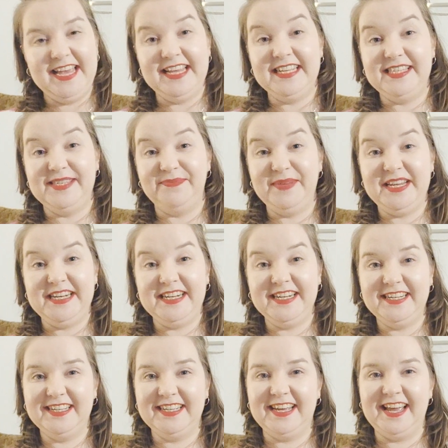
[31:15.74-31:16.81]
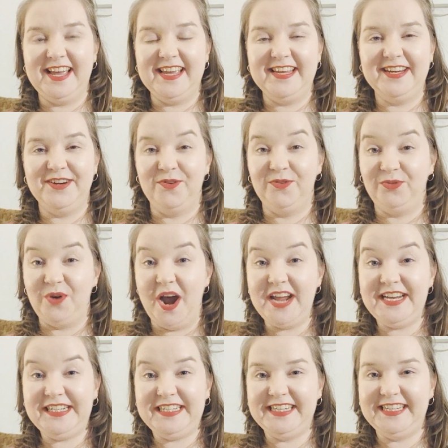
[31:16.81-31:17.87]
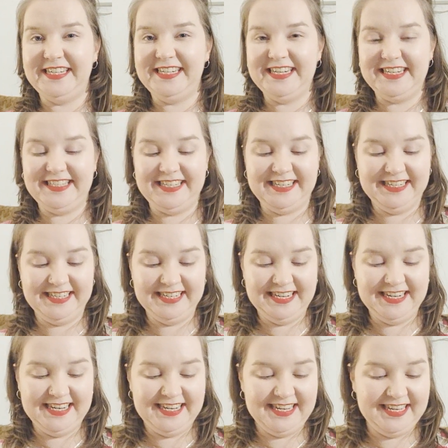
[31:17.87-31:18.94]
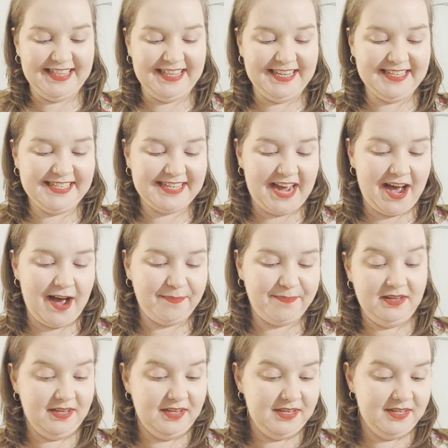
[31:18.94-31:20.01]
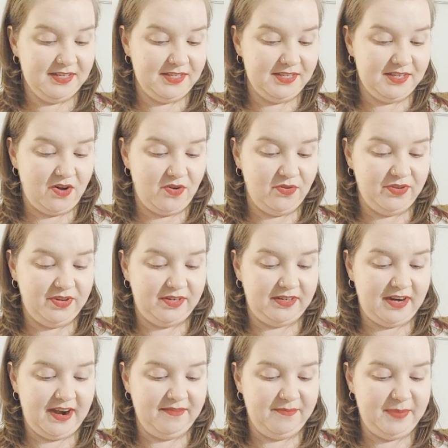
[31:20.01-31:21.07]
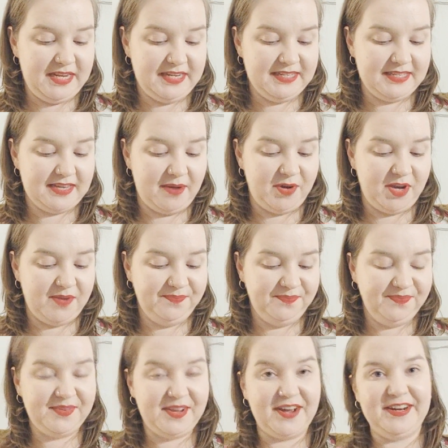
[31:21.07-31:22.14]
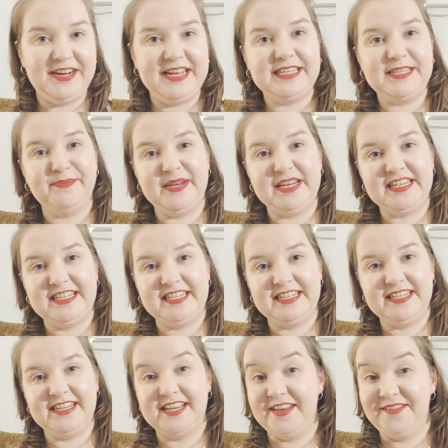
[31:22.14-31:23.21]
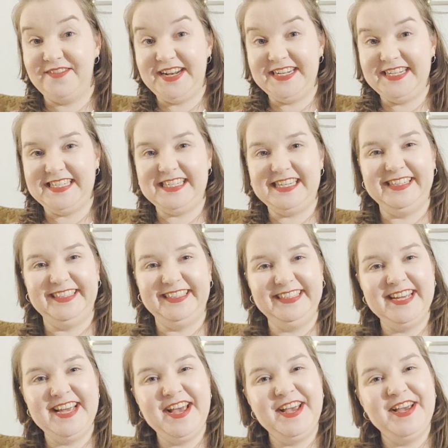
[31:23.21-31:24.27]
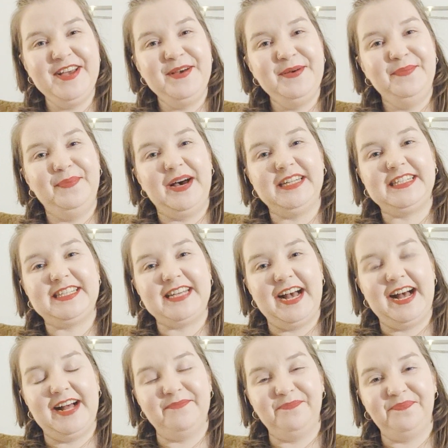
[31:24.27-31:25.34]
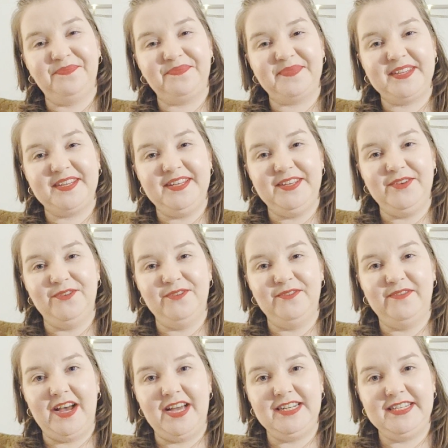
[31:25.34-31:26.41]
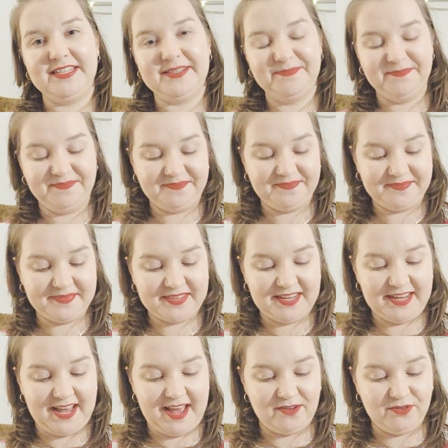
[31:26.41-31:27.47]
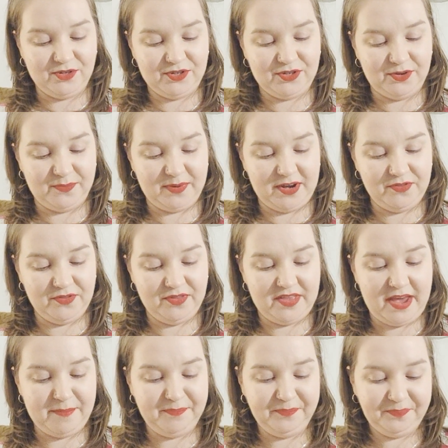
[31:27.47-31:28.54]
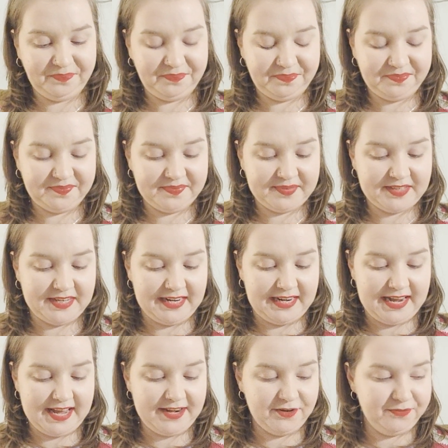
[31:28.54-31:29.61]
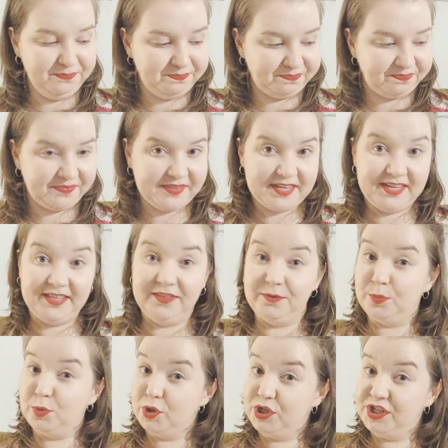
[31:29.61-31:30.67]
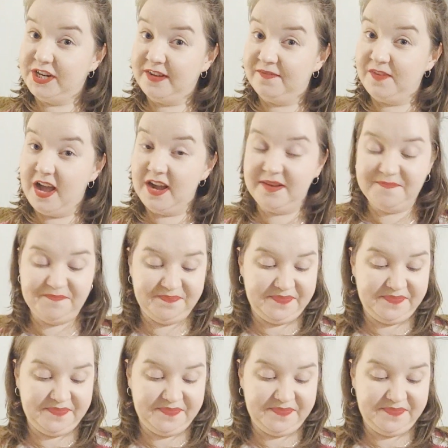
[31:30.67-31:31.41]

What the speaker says: it's been a ride knitting this up. So there have been some unexpected events, but you'll find out about them later in the project vlog.